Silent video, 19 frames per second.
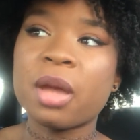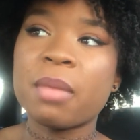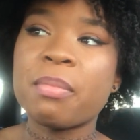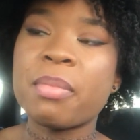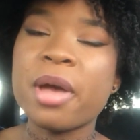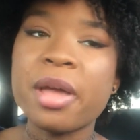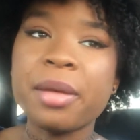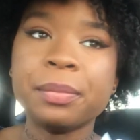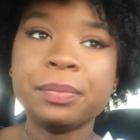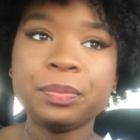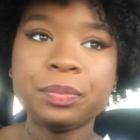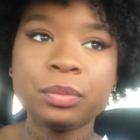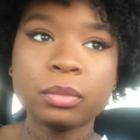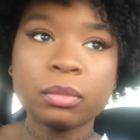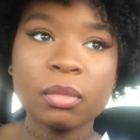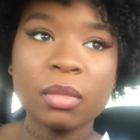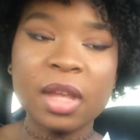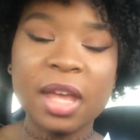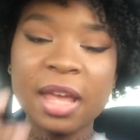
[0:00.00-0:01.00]
but
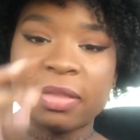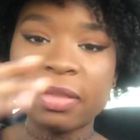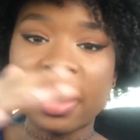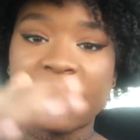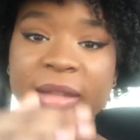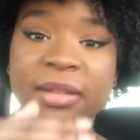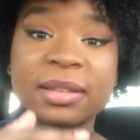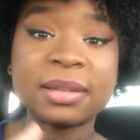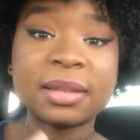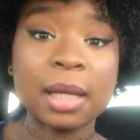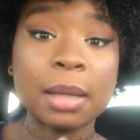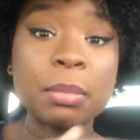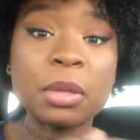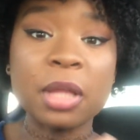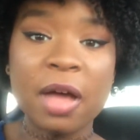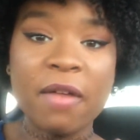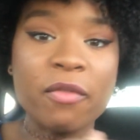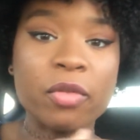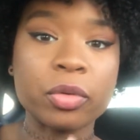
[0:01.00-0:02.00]
in, like,
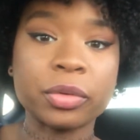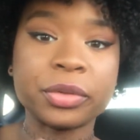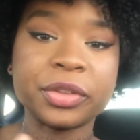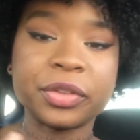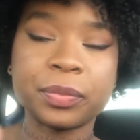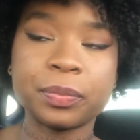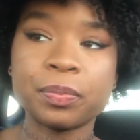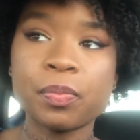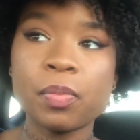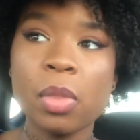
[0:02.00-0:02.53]
sub-levels.